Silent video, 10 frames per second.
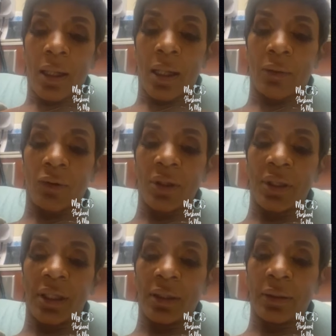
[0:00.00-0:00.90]
I
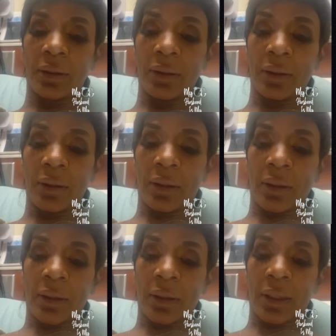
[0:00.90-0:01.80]
really
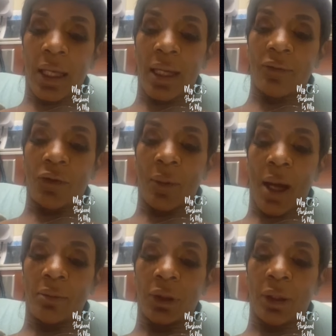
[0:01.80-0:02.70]
came for
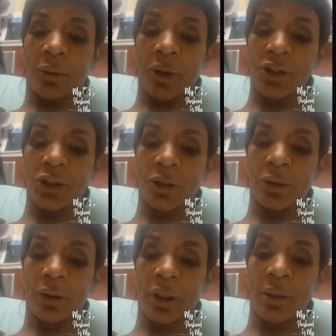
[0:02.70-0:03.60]
my blood
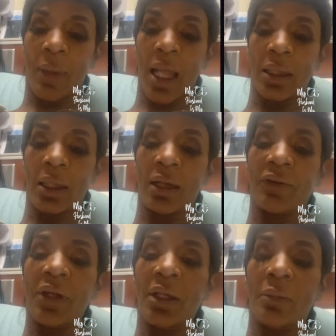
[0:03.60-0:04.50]
pressure, and my
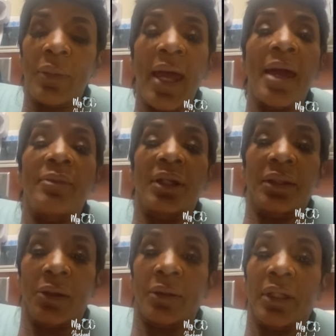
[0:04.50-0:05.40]
left hip had
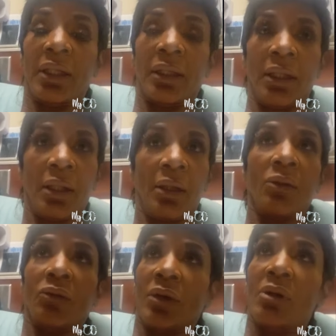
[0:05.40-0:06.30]
been hurting
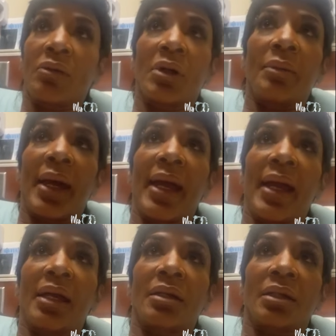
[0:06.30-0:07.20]
real, real
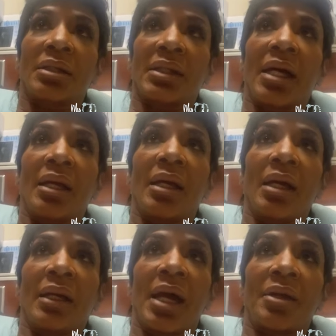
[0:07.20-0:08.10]
bad because I
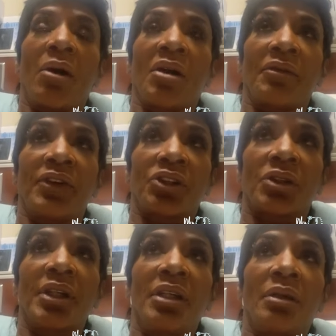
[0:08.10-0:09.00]
got an
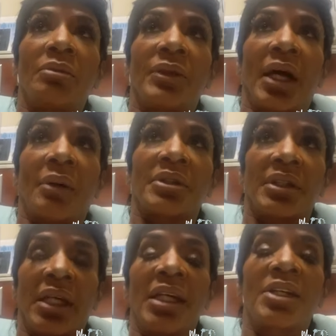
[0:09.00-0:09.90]
artificial hip that I was
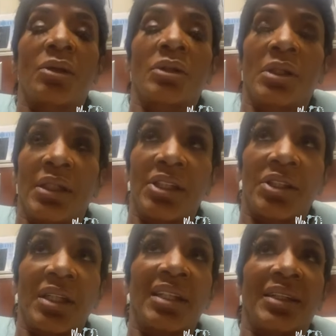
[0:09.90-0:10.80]
in a head-on
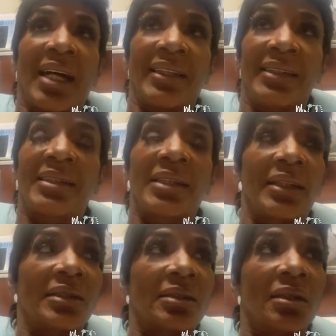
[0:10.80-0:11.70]
collision in
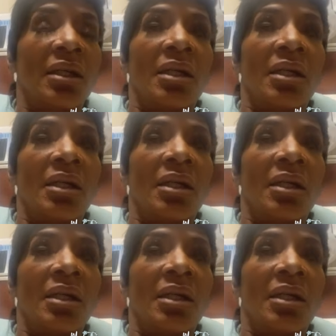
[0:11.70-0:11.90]
96.